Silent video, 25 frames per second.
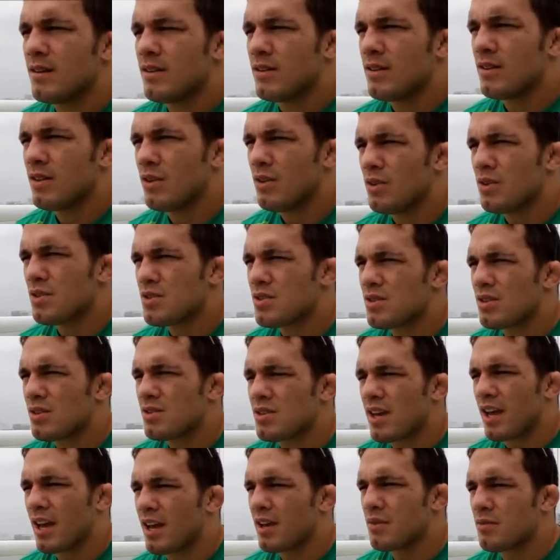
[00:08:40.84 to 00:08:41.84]
You know, there's
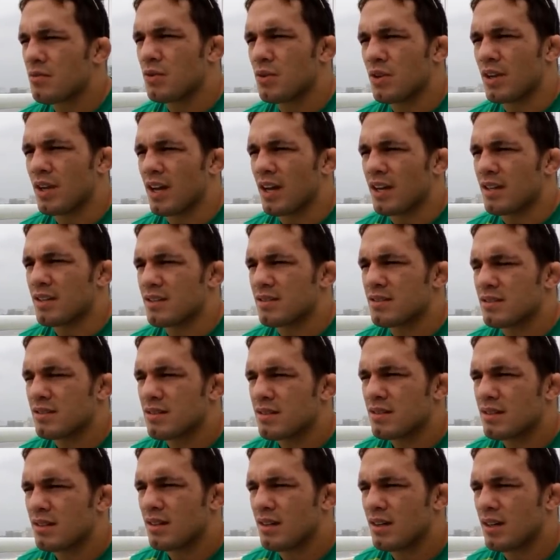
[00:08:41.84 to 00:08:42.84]
a handful of guys.
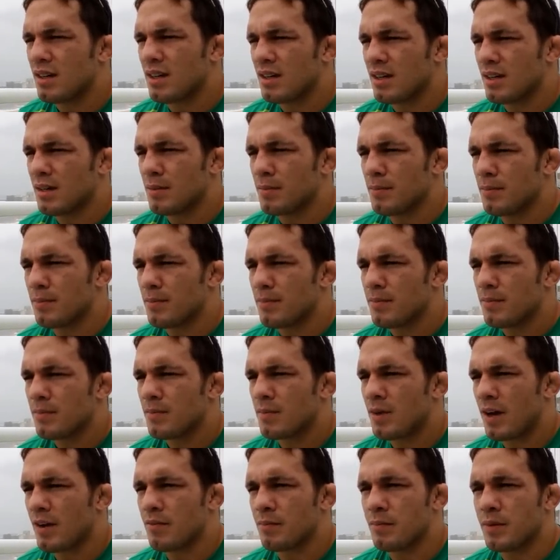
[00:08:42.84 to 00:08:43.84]

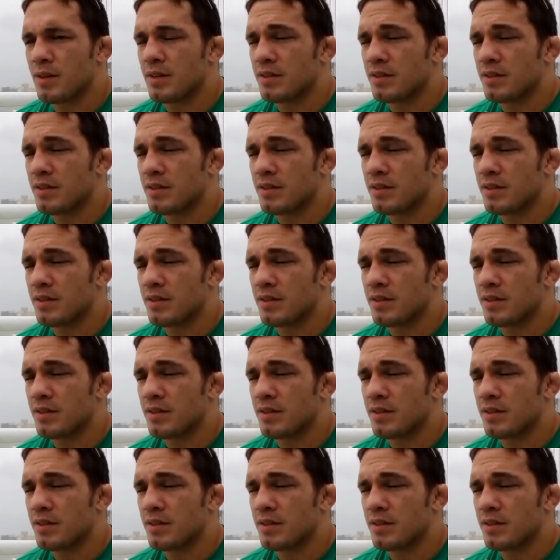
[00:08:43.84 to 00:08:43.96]
I've